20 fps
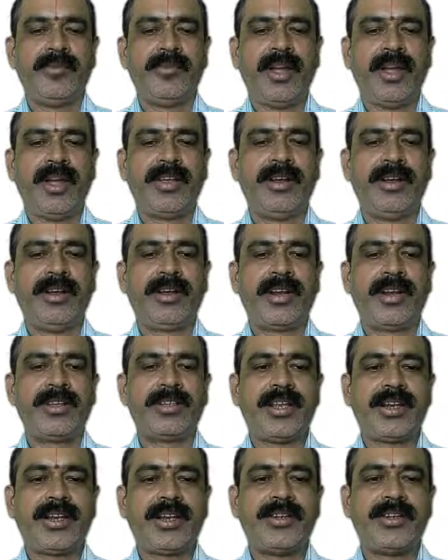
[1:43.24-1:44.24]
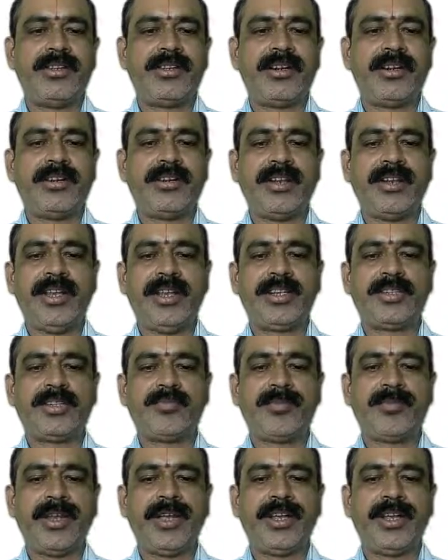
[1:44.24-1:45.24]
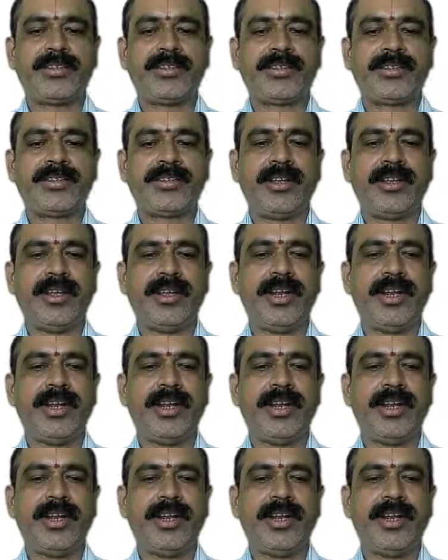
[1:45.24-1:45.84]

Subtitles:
See, banking transaction that takes place